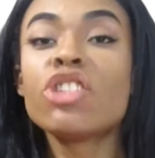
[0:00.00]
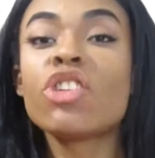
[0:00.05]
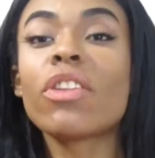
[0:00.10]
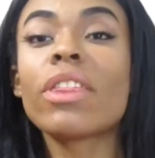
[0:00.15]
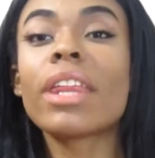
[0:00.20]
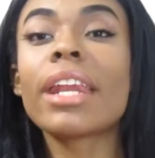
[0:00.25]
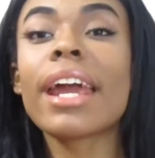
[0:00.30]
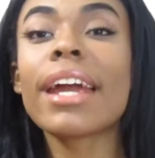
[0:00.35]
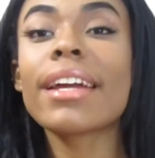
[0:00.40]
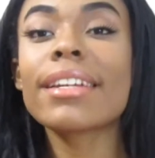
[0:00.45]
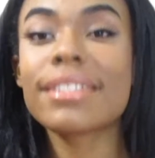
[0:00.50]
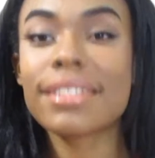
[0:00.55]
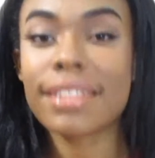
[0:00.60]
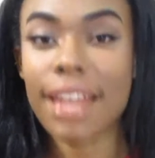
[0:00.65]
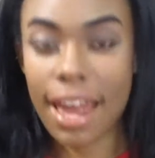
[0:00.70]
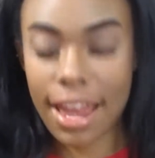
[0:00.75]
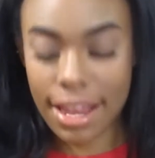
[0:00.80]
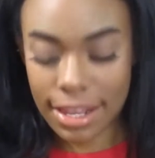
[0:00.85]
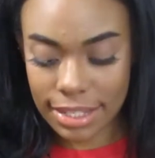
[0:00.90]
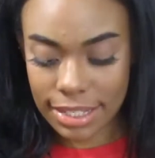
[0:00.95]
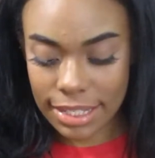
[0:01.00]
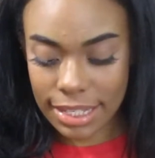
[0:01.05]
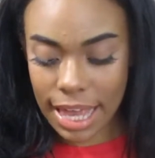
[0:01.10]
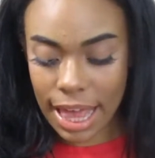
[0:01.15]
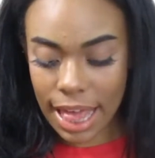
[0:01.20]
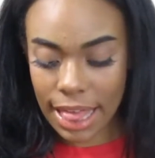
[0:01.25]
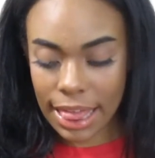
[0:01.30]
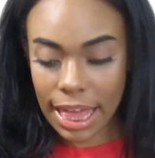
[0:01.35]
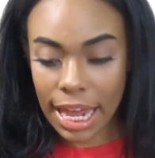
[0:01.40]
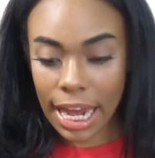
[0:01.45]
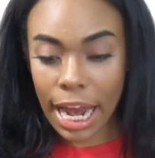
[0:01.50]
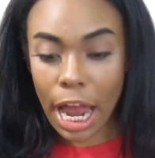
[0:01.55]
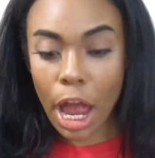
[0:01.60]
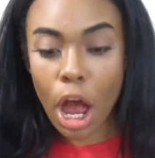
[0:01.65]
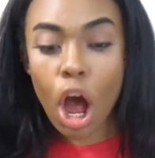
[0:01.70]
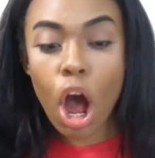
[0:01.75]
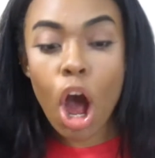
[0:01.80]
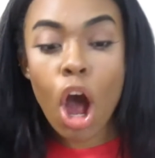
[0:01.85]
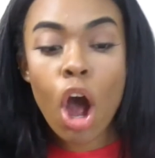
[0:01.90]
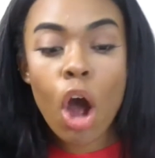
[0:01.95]
the next set that I
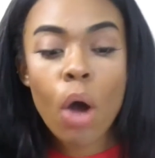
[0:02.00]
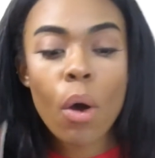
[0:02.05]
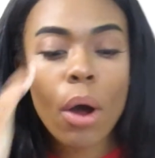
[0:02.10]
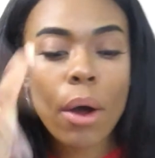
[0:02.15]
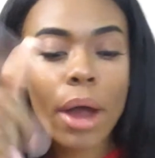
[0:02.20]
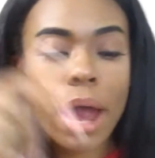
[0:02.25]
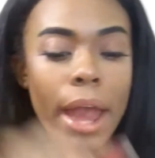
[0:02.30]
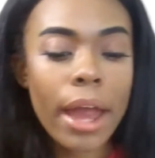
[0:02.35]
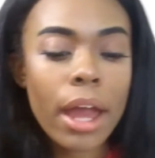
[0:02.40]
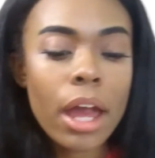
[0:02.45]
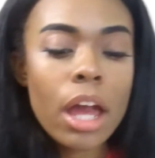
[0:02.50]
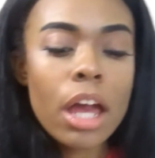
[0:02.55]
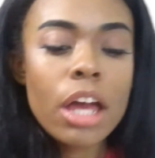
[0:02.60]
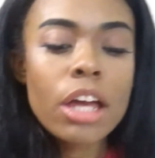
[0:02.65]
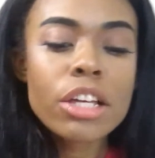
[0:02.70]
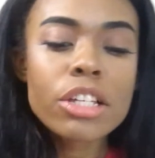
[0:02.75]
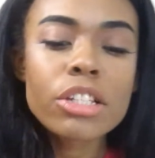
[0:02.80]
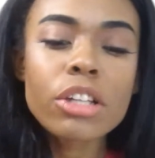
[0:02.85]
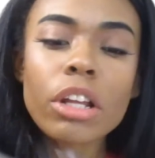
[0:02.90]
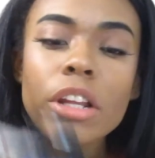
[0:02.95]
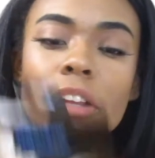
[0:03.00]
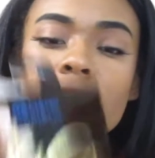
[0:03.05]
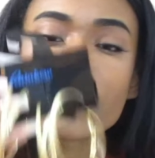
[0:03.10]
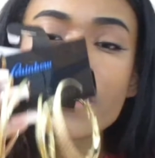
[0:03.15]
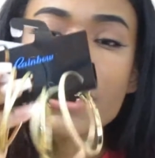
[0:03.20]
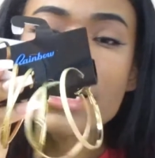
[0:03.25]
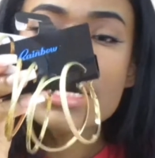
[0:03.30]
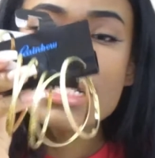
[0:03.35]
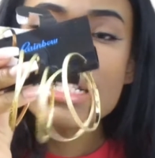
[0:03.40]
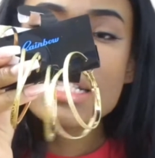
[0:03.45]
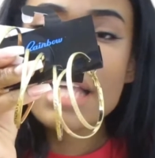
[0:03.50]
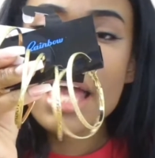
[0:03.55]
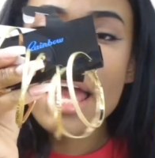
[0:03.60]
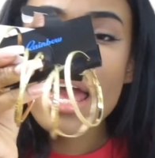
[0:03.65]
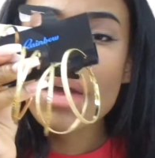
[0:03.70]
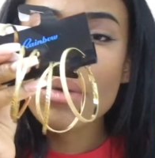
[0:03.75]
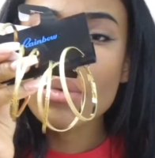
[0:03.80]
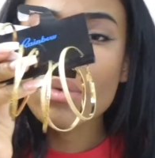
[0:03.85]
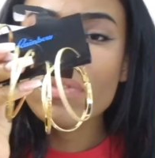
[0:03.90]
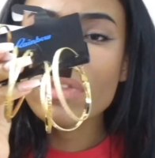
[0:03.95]
got. So the first
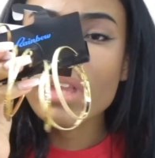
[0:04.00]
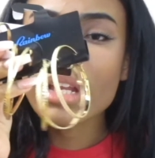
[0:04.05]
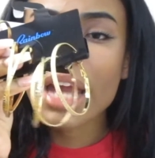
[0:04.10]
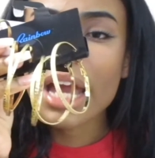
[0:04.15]
set with the